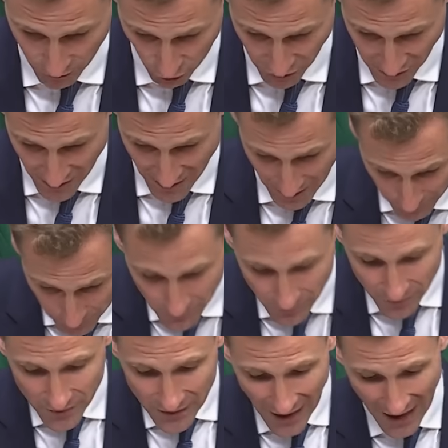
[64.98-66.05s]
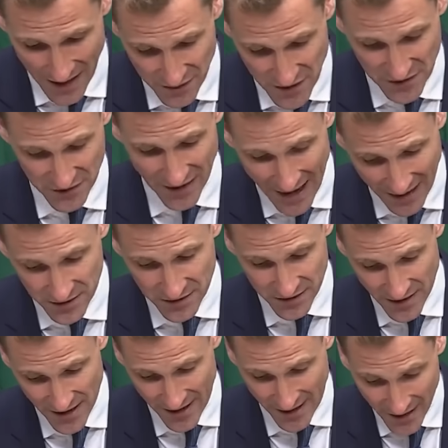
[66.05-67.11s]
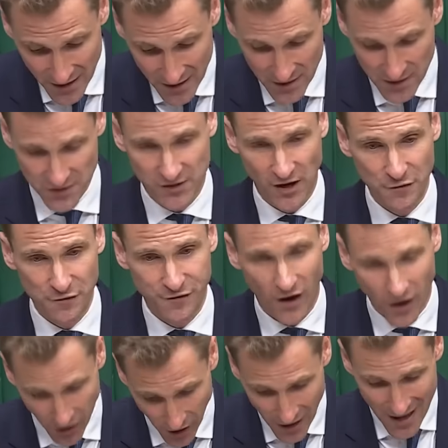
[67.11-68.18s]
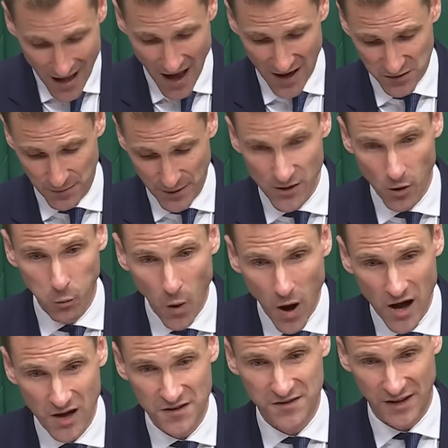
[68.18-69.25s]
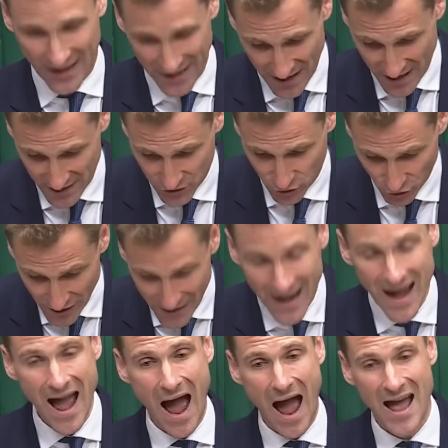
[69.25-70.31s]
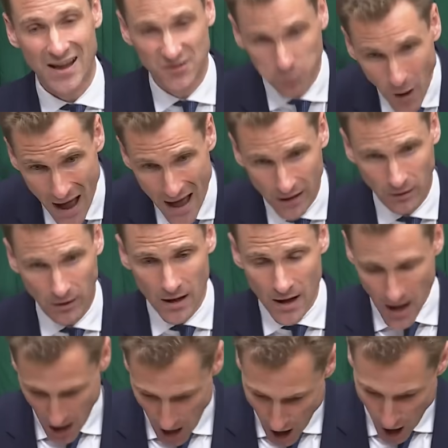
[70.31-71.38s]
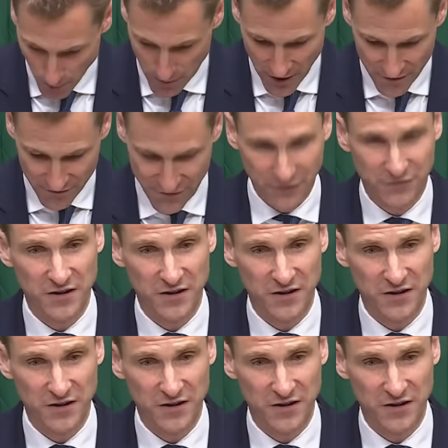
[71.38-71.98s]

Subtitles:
year on year. And this calendar year so far has been the worst in history as well, up